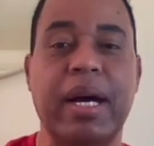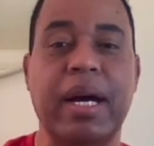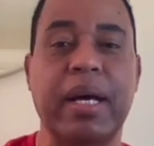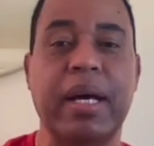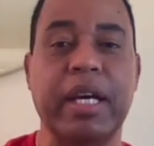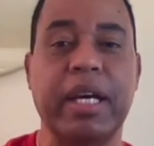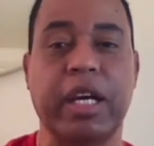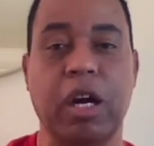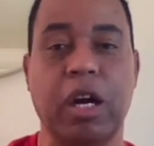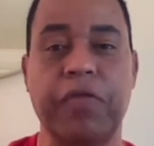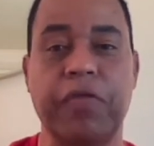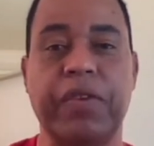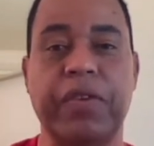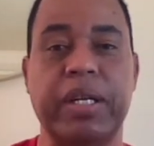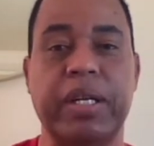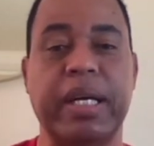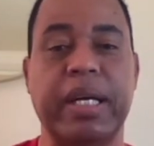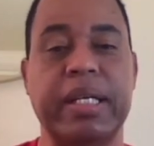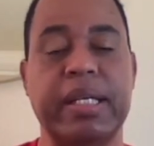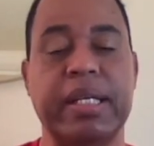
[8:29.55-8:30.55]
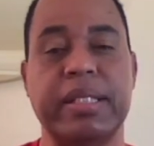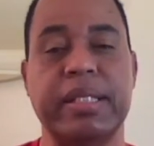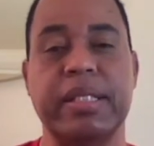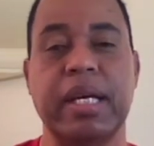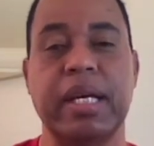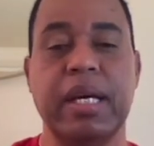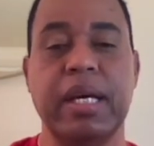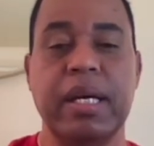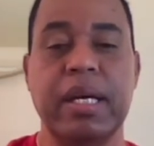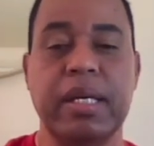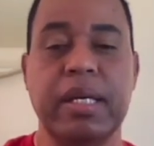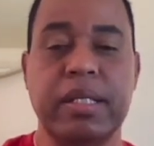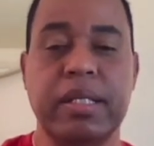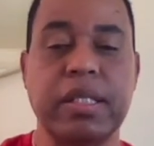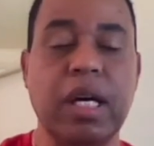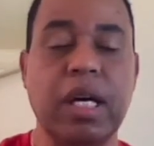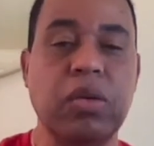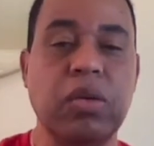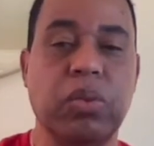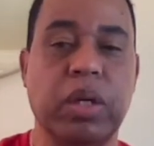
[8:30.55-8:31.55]
his girlfriend and his
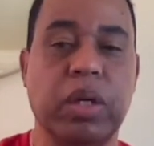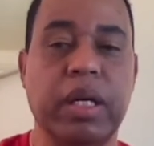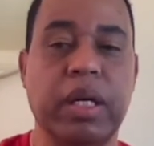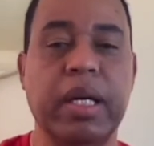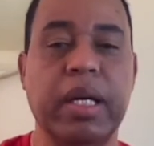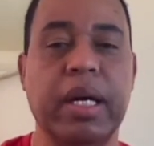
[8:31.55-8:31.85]
son were.